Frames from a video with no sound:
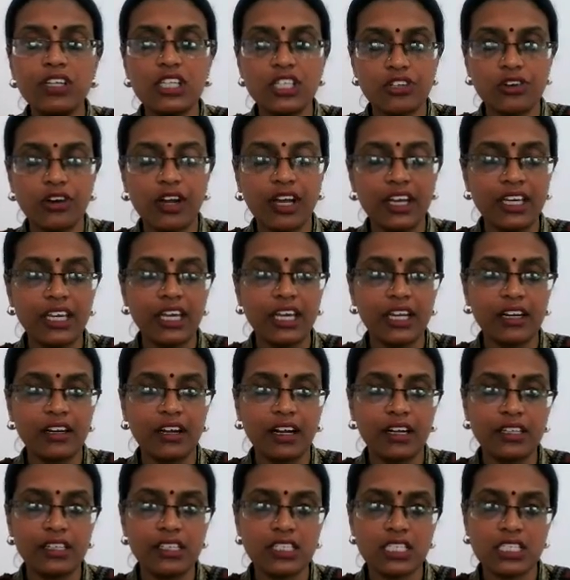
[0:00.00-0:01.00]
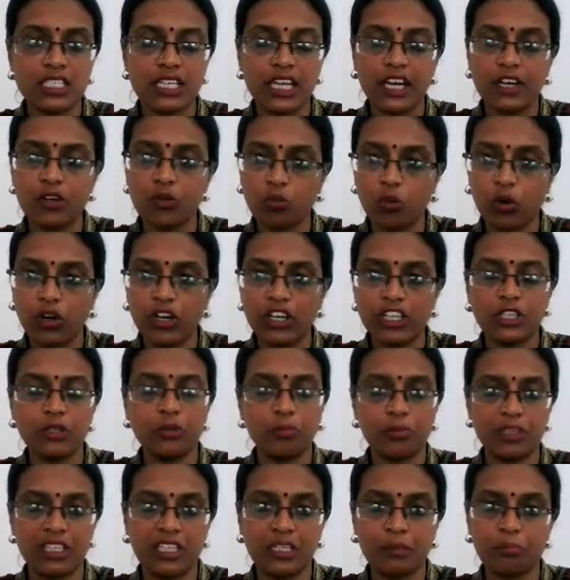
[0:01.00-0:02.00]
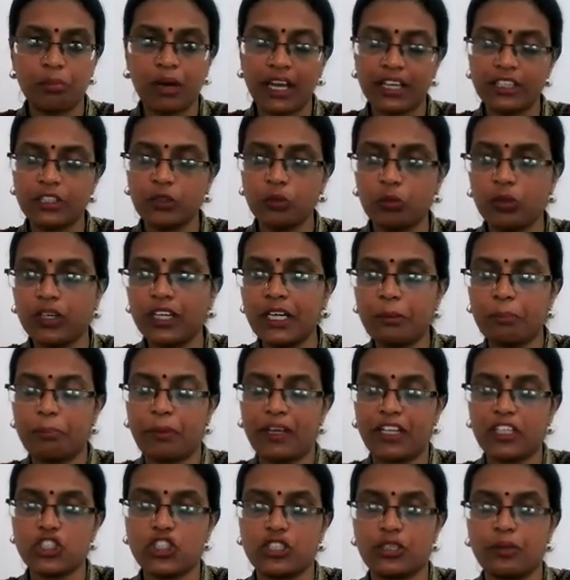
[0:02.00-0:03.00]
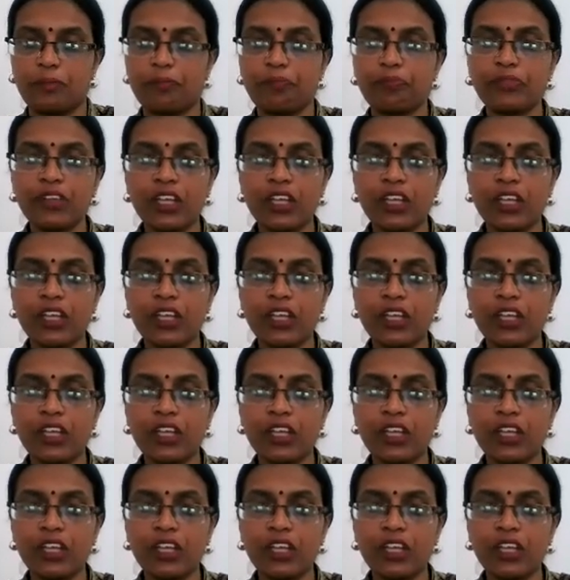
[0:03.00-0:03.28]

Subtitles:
will try and understand what do you mean by the word pension.